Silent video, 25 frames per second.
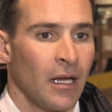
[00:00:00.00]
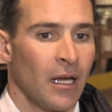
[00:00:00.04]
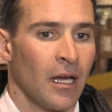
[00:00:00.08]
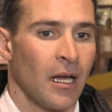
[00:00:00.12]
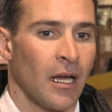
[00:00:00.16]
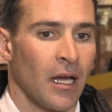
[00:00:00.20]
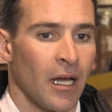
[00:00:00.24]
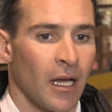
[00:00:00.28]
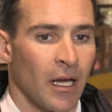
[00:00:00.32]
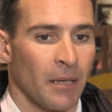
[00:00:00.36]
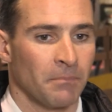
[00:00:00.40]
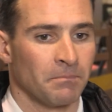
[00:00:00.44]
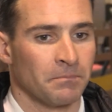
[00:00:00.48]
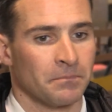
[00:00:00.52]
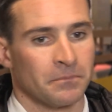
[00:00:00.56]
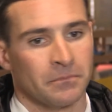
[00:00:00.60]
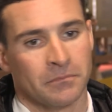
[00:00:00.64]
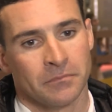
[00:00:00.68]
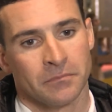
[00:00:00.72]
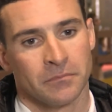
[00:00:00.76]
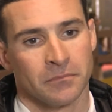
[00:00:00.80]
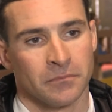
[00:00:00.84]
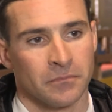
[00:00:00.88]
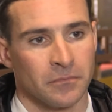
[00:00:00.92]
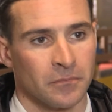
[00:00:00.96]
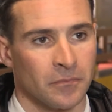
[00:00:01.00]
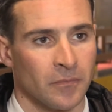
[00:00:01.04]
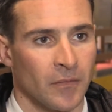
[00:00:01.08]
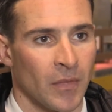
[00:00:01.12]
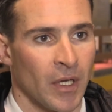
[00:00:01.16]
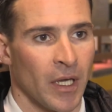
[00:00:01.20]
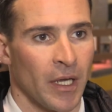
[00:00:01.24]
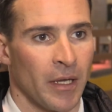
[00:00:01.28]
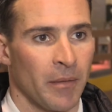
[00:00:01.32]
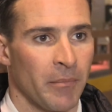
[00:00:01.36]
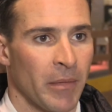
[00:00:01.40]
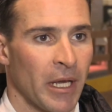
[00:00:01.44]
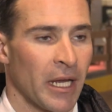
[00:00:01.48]
Um,
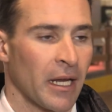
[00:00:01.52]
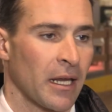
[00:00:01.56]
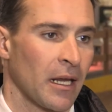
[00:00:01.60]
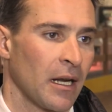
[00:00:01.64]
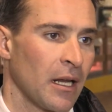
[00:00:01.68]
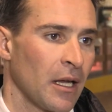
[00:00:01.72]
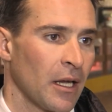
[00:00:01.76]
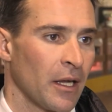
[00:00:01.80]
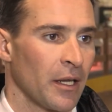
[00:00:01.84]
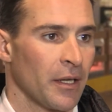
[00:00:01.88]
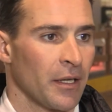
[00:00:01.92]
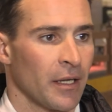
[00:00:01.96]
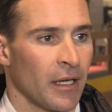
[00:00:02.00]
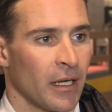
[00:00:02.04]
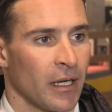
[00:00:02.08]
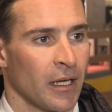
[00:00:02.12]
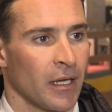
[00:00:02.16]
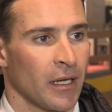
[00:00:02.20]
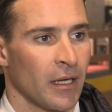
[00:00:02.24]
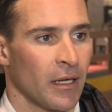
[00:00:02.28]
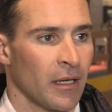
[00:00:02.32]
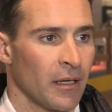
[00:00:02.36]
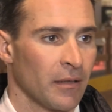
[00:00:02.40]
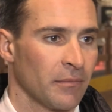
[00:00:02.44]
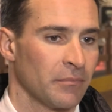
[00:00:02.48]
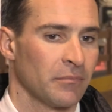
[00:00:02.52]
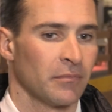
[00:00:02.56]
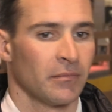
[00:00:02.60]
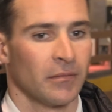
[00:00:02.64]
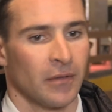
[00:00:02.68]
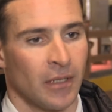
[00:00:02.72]
in Mechelen, uh,